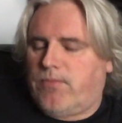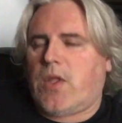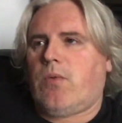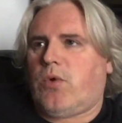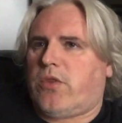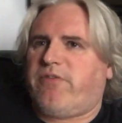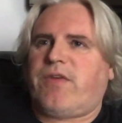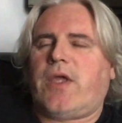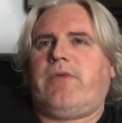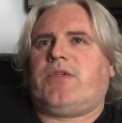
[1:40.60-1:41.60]
What the
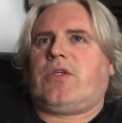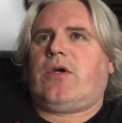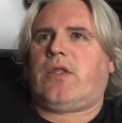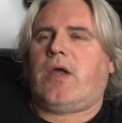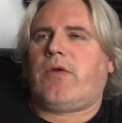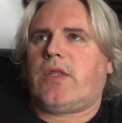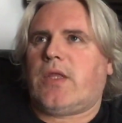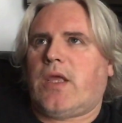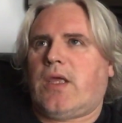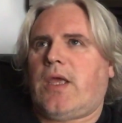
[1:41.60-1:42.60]
flavours are that are in
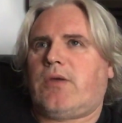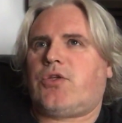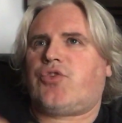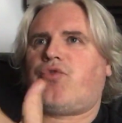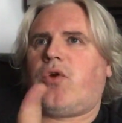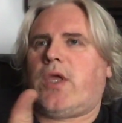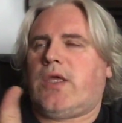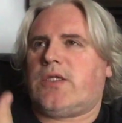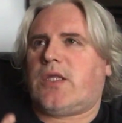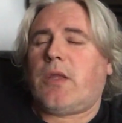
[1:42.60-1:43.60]
there, how strong it
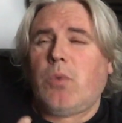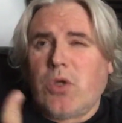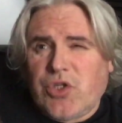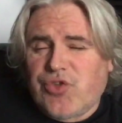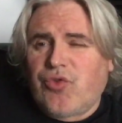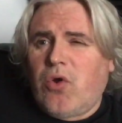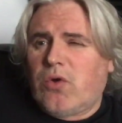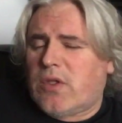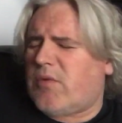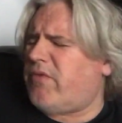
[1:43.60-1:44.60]
is, and they were strong.
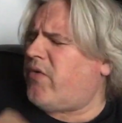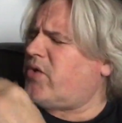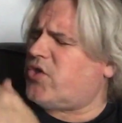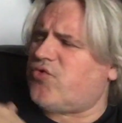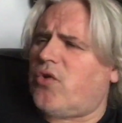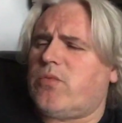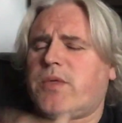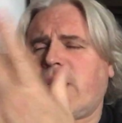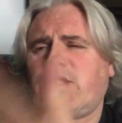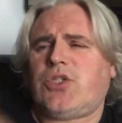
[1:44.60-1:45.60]
They were very strong, but
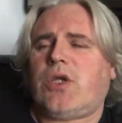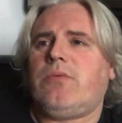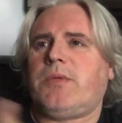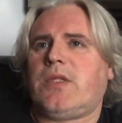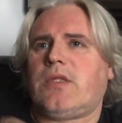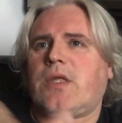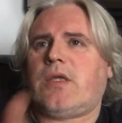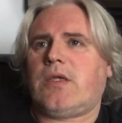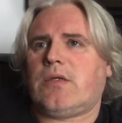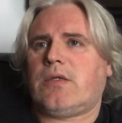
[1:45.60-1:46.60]
that showed me that they
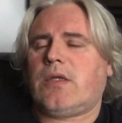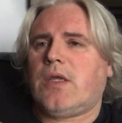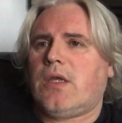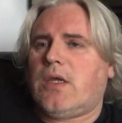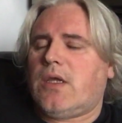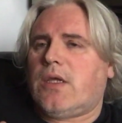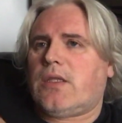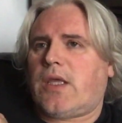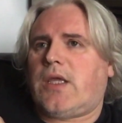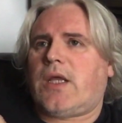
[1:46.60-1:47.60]
could
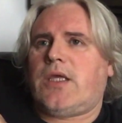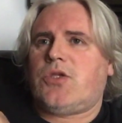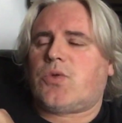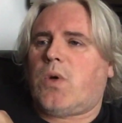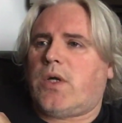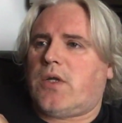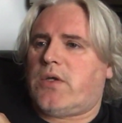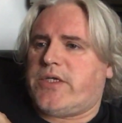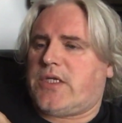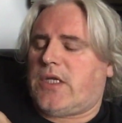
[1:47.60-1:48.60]
age quite
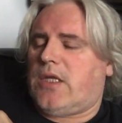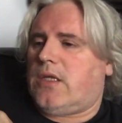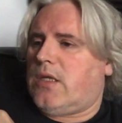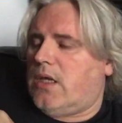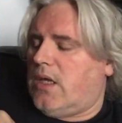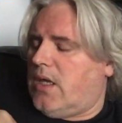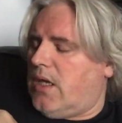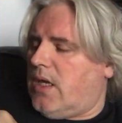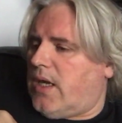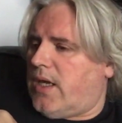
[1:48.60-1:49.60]
nicely.
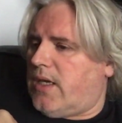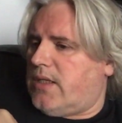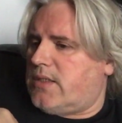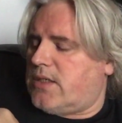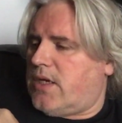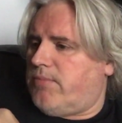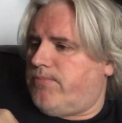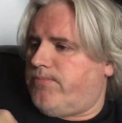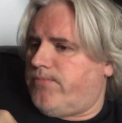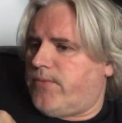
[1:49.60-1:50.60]
And
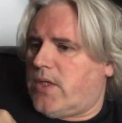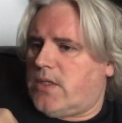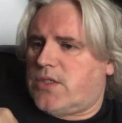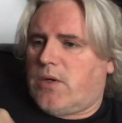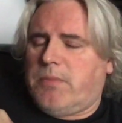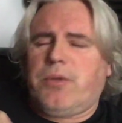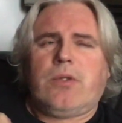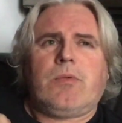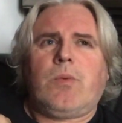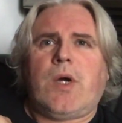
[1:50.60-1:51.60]
so I put
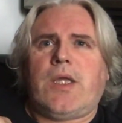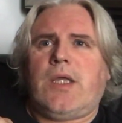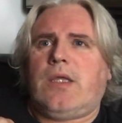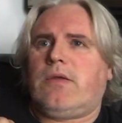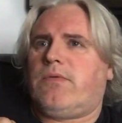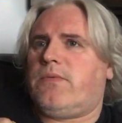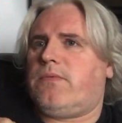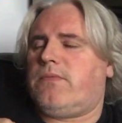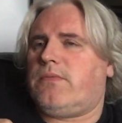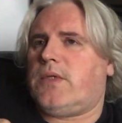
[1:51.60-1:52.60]
them away,
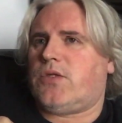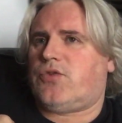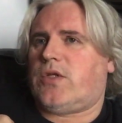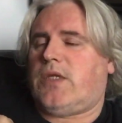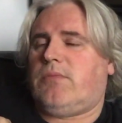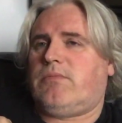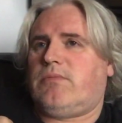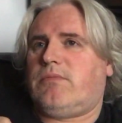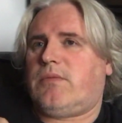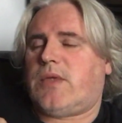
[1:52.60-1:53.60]
literally
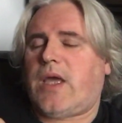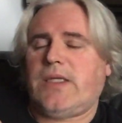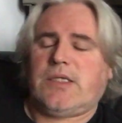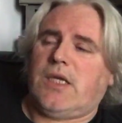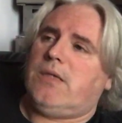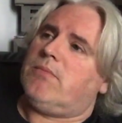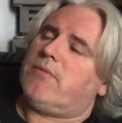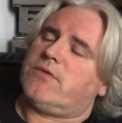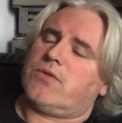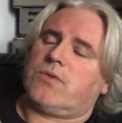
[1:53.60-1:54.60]
18
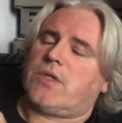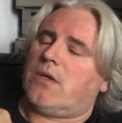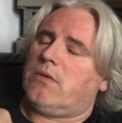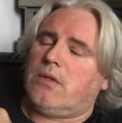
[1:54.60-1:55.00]
months or so.